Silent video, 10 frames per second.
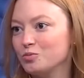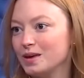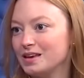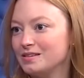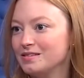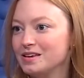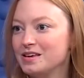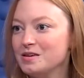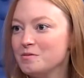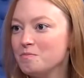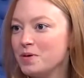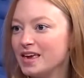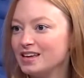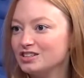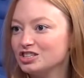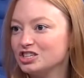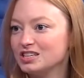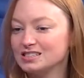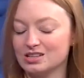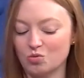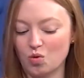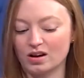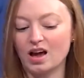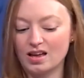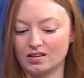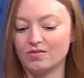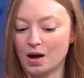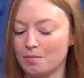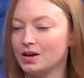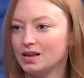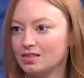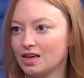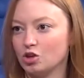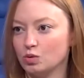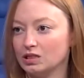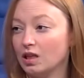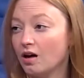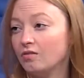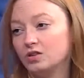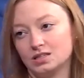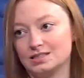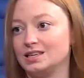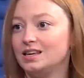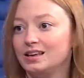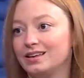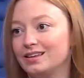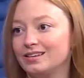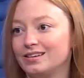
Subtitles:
you been pitched? Is there one kind of company that you would love to see